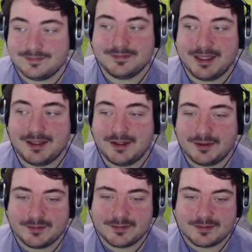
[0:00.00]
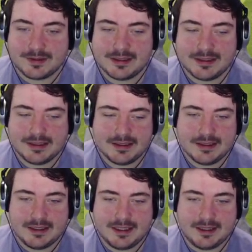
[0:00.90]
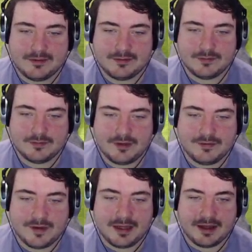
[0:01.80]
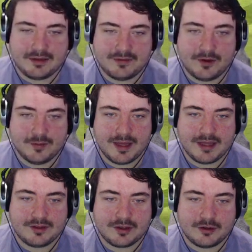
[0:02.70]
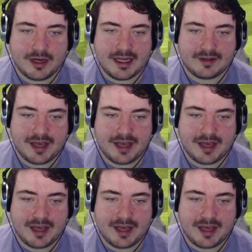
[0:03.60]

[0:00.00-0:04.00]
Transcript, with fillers: you know, he can refine that form. That's a great